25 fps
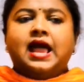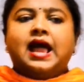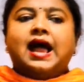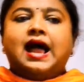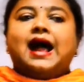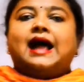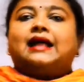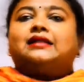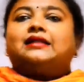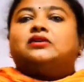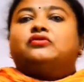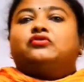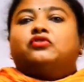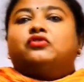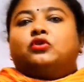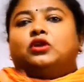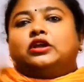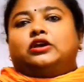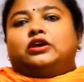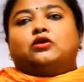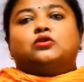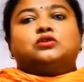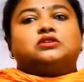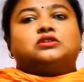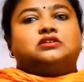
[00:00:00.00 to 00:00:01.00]
and the full
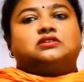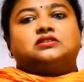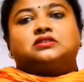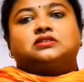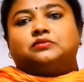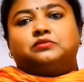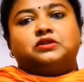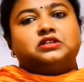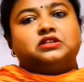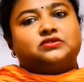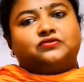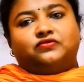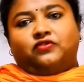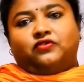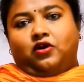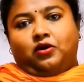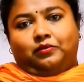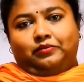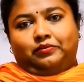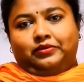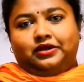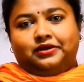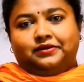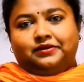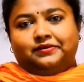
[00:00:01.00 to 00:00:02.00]
ecosystem is
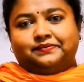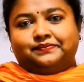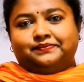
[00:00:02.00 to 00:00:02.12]
formed.